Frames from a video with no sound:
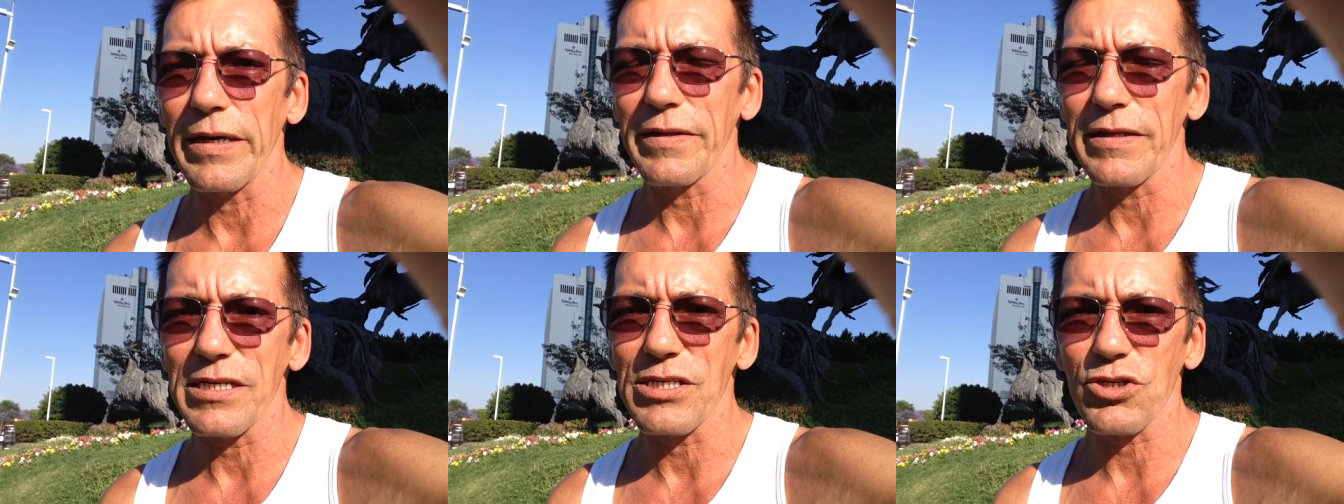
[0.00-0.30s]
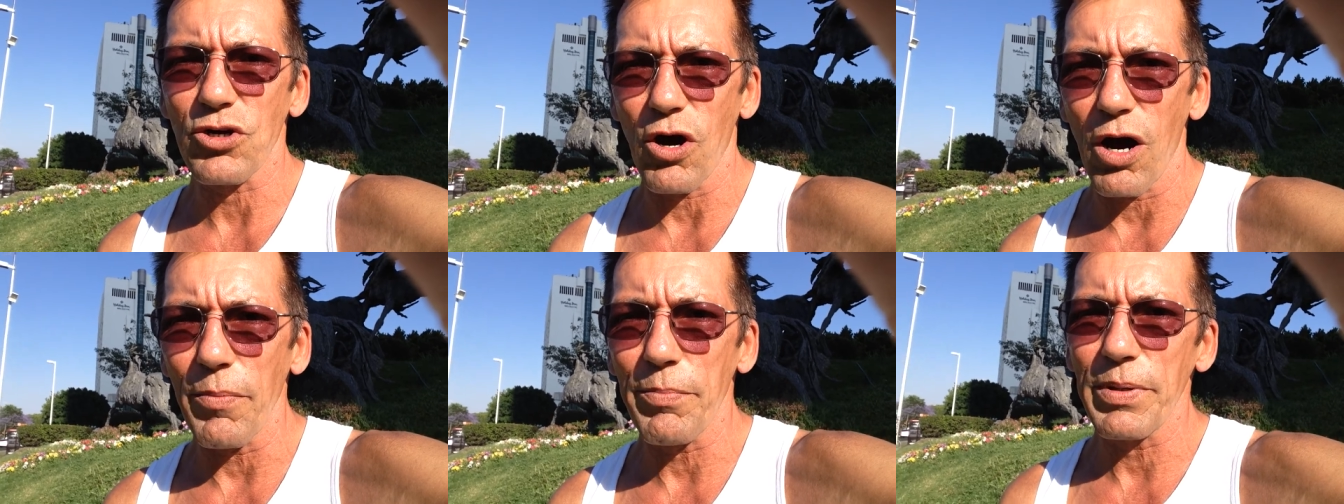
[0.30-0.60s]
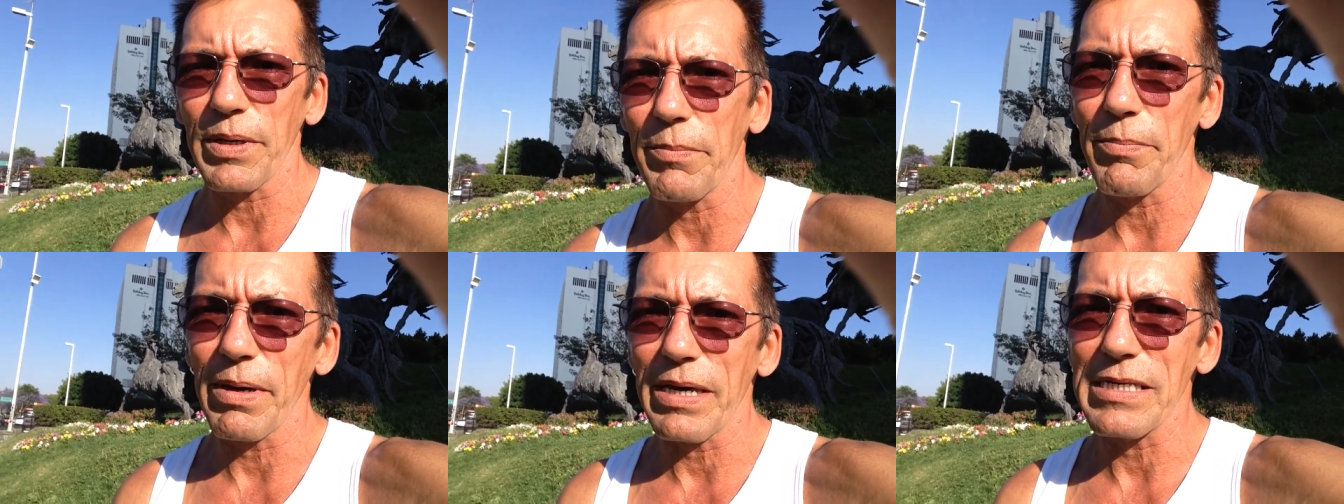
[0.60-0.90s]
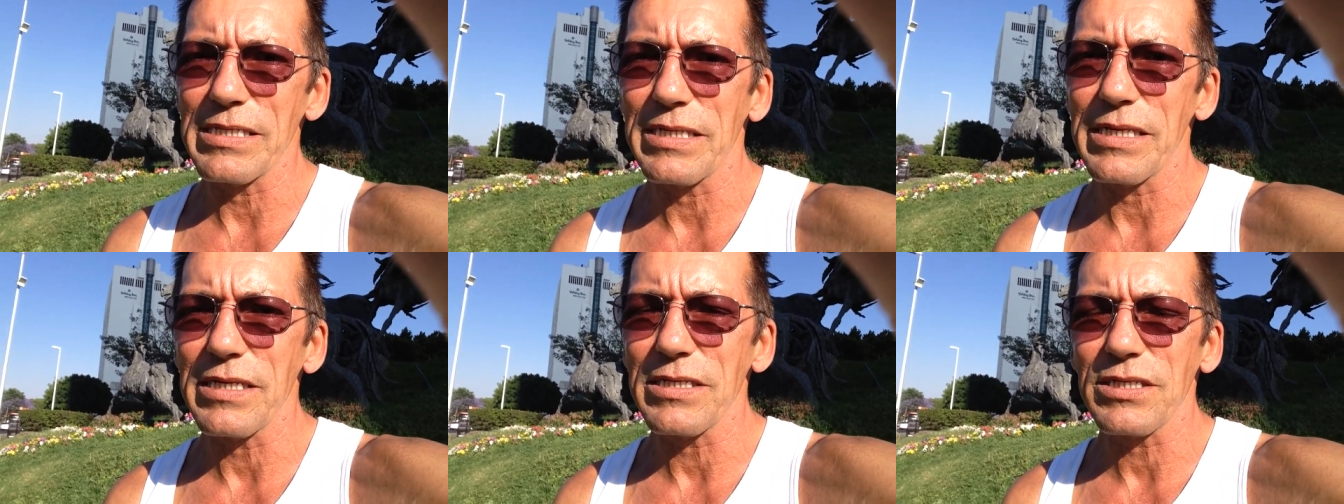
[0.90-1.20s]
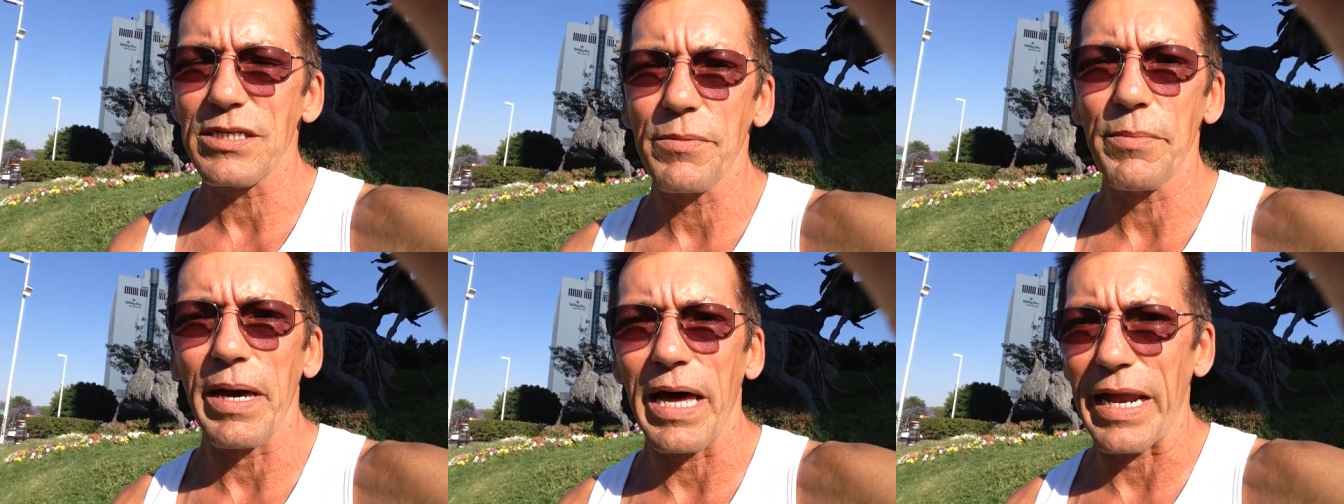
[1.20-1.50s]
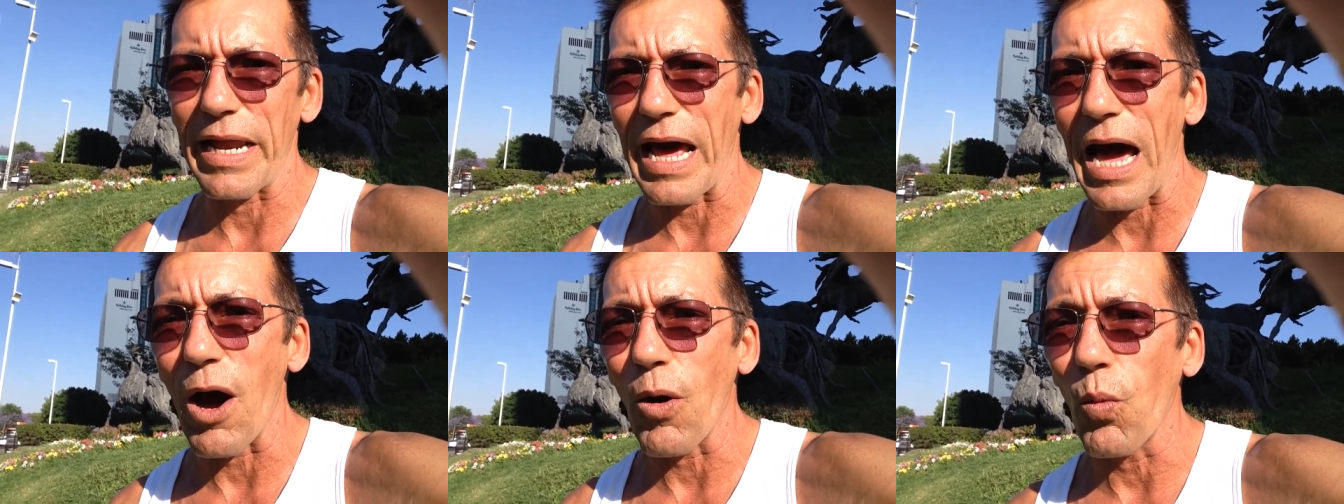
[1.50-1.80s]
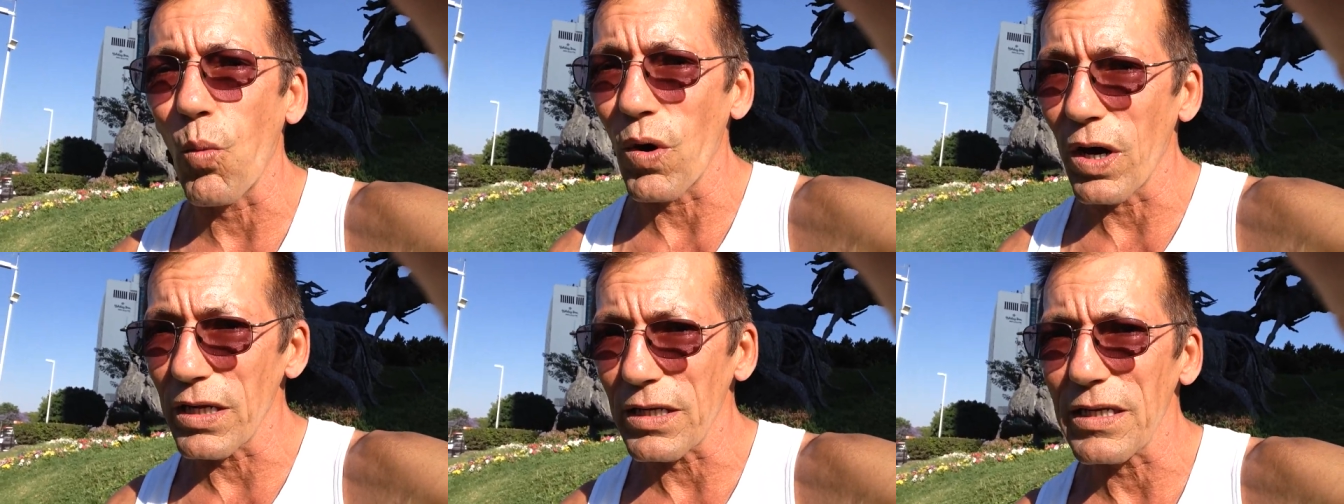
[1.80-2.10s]
this copy and paste system and how
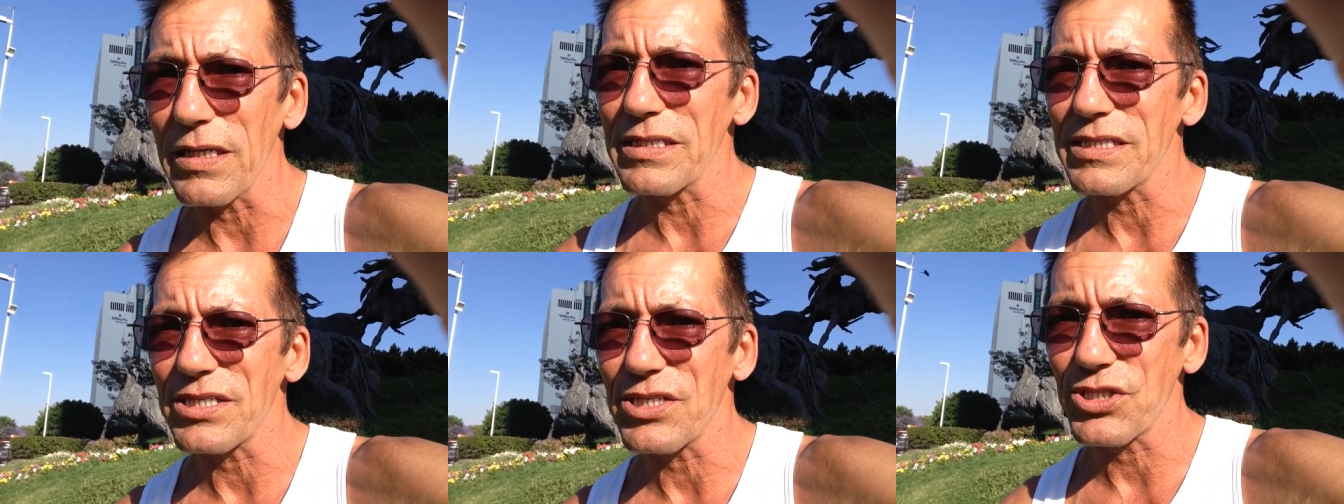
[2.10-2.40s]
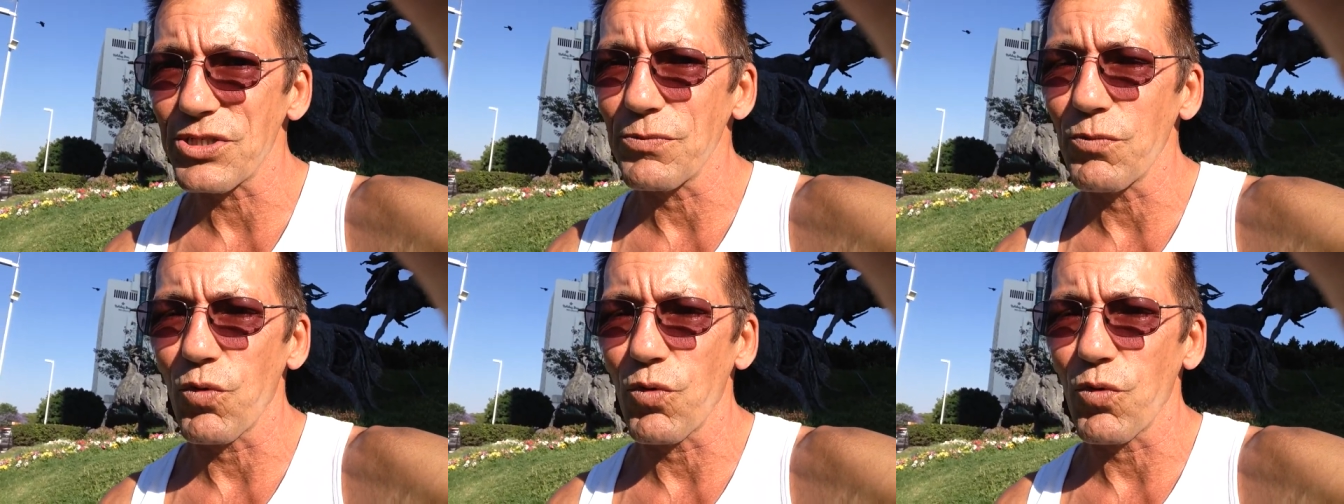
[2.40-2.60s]
well it's